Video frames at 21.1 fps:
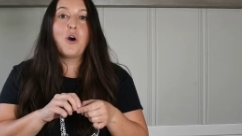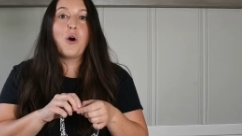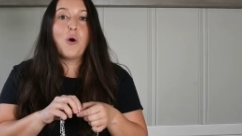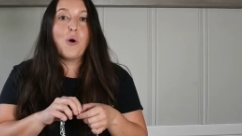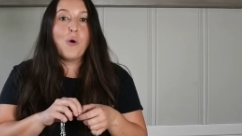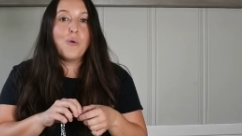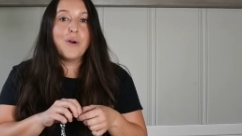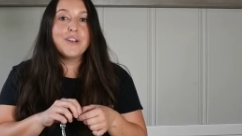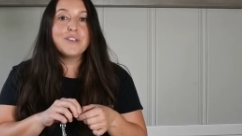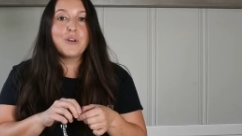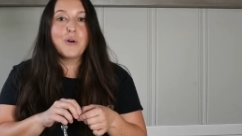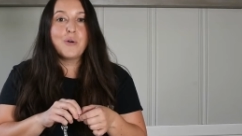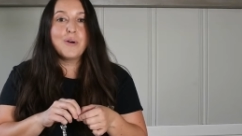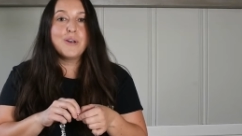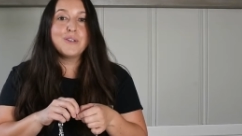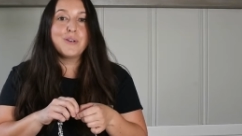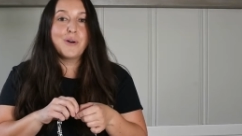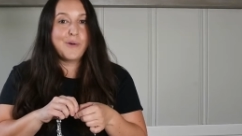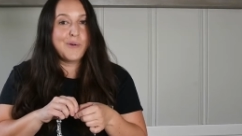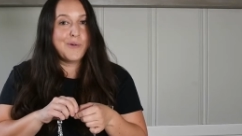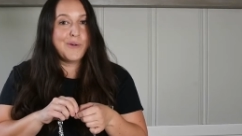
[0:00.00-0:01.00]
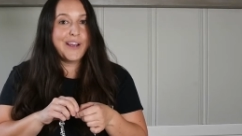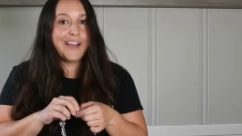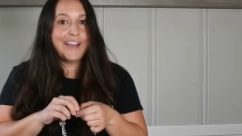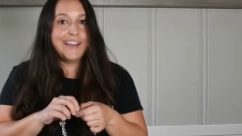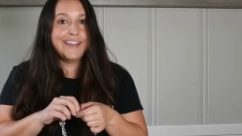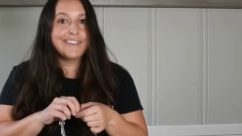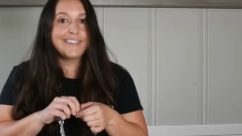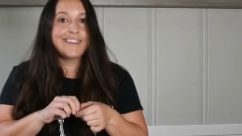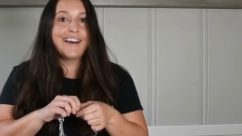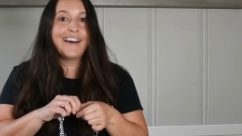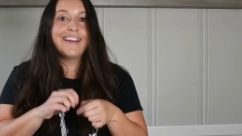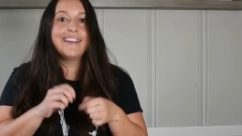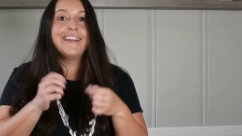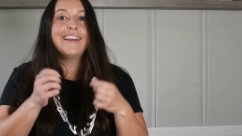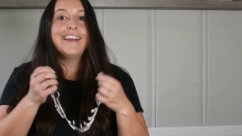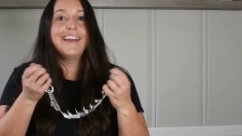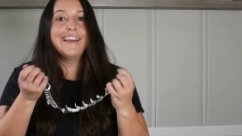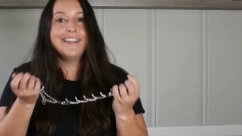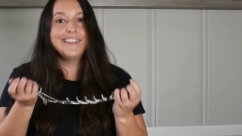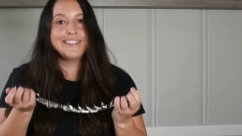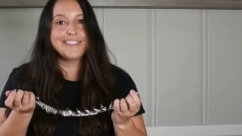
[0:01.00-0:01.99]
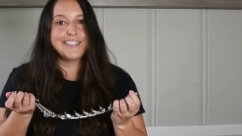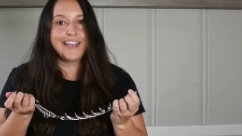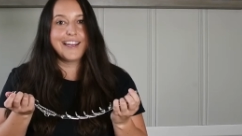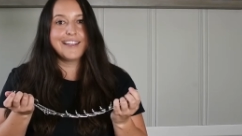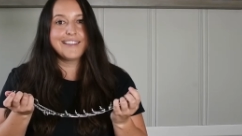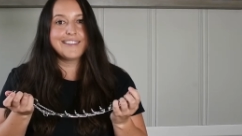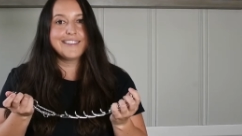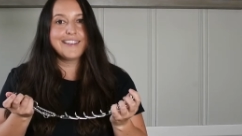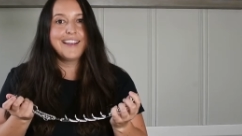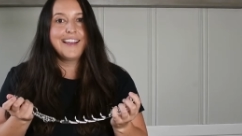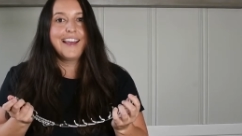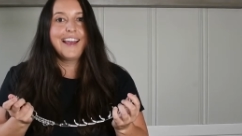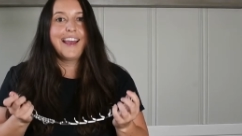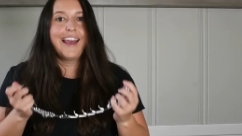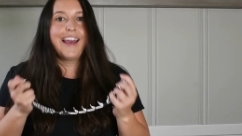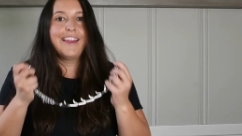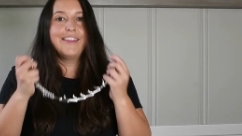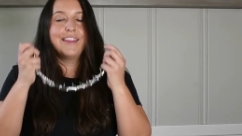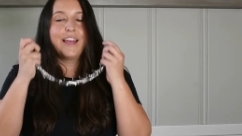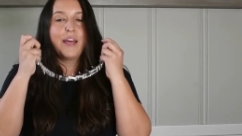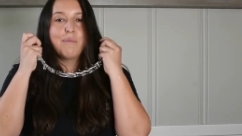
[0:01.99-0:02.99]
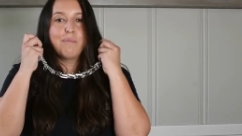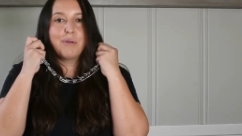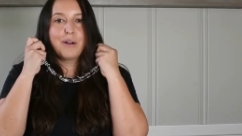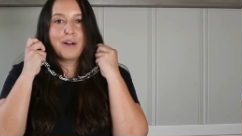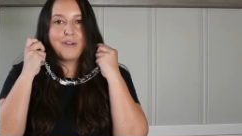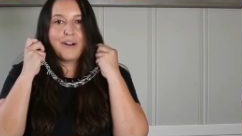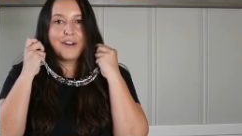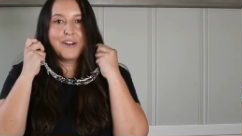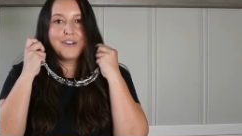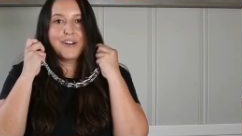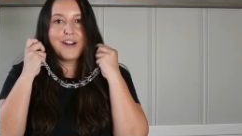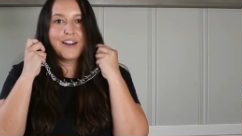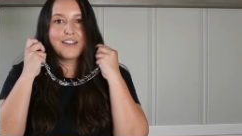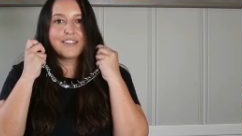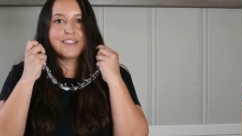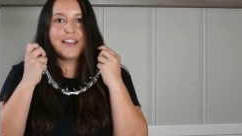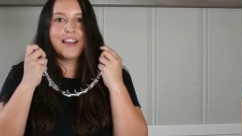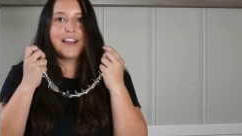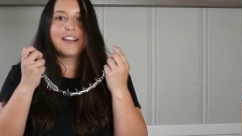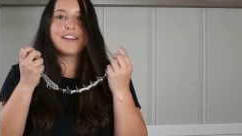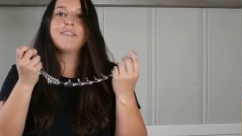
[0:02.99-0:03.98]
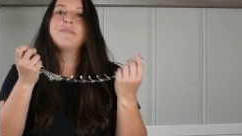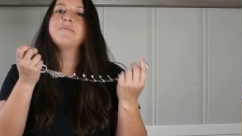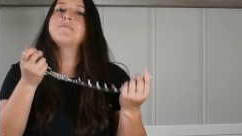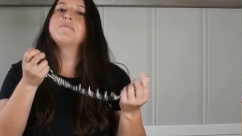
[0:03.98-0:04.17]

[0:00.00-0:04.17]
always, always, always unhinge it and then put it around your dog's neck